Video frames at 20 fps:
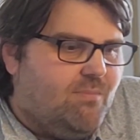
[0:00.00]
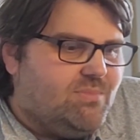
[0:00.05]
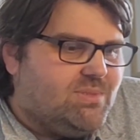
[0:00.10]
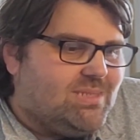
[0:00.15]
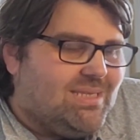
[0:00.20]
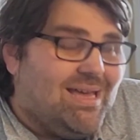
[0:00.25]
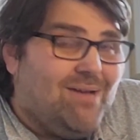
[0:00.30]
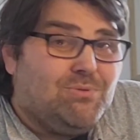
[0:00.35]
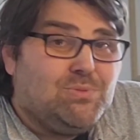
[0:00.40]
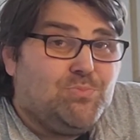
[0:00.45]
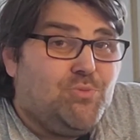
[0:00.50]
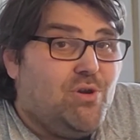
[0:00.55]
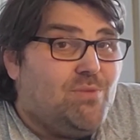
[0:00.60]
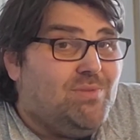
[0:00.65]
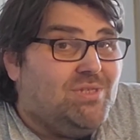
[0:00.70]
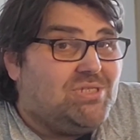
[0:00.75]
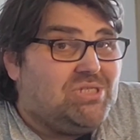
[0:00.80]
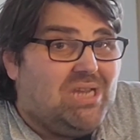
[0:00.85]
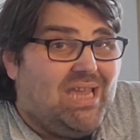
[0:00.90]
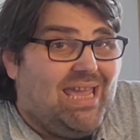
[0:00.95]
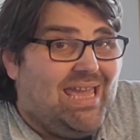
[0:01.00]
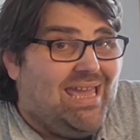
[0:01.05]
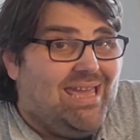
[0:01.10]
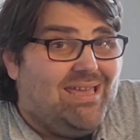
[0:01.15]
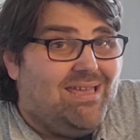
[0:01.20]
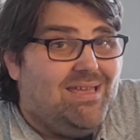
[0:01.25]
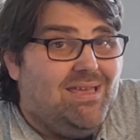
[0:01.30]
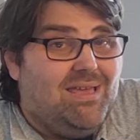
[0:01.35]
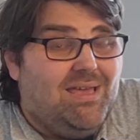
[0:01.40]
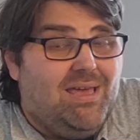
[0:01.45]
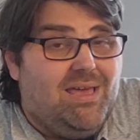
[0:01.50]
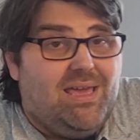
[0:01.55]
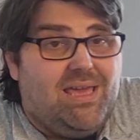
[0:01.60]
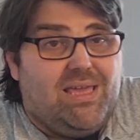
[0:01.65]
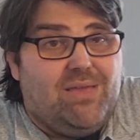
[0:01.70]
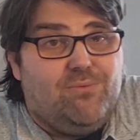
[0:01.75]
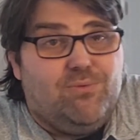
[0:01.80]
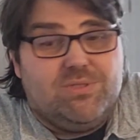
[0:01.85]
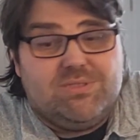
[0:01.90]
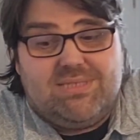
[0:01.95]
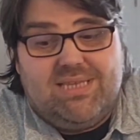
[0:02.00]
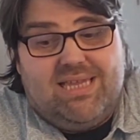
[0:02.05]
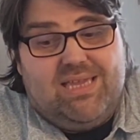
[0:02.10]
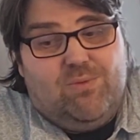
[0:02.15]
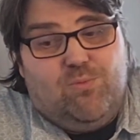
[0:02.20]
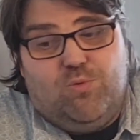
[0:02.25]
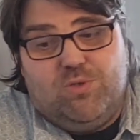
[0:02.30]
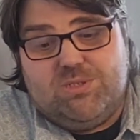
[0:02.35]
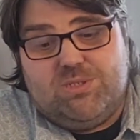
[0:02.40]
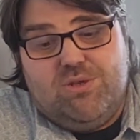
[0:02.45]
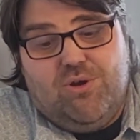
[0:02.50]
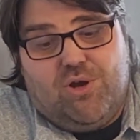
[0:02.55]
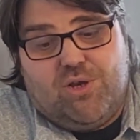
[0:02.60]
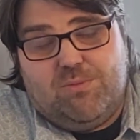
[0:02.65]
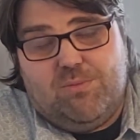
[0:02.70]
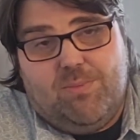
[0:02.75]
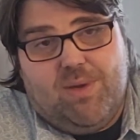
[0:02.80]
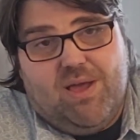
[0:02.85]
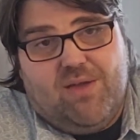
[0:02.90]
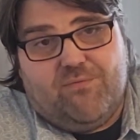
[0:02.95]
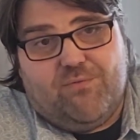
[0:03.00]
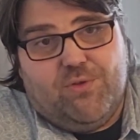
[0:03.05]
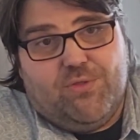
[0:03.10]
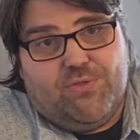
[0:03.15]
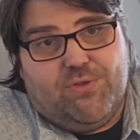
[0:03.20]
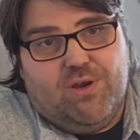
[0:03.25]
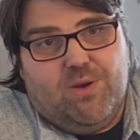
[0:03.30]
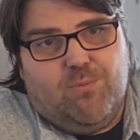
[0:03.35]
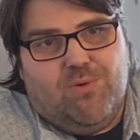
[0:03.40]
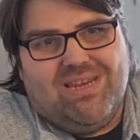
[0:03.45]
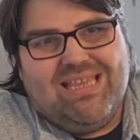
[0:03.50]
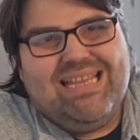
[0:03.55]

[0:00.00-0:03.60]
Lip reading: So that was pretty much it. He was not going to be back for a third one.